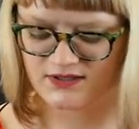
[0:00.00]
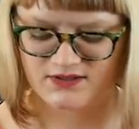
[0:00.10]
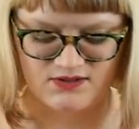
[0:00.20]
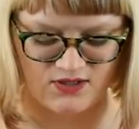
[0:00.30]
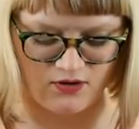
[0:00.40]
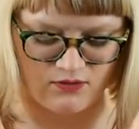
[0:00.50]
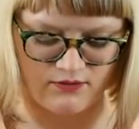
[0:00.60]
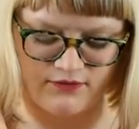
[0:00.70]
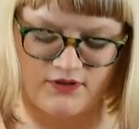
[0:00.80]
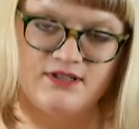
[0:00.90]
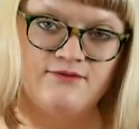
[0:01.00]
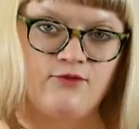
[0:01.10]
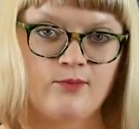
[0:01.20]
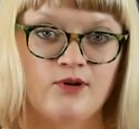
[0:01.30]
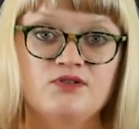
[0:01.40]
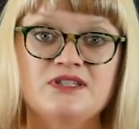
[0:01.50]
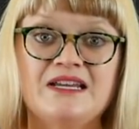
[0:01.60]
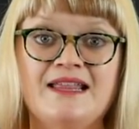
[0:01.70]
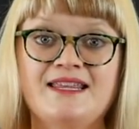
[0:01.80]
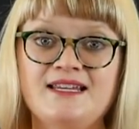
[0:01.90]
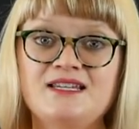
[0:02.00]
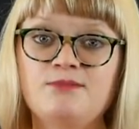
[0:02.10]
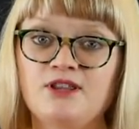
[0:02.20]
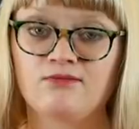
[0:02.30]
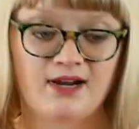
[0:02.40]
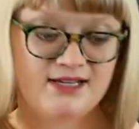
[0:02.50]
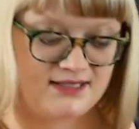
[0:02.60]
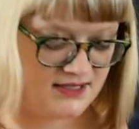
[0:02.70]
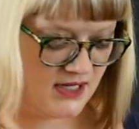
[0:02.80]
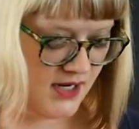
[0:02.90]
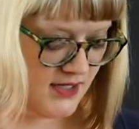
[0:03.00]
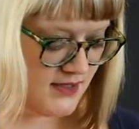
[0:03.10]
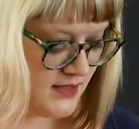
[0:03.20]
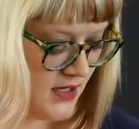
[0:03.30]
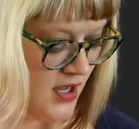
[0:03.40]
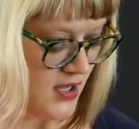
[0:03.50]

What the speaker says: So first and foremost, they need to right size.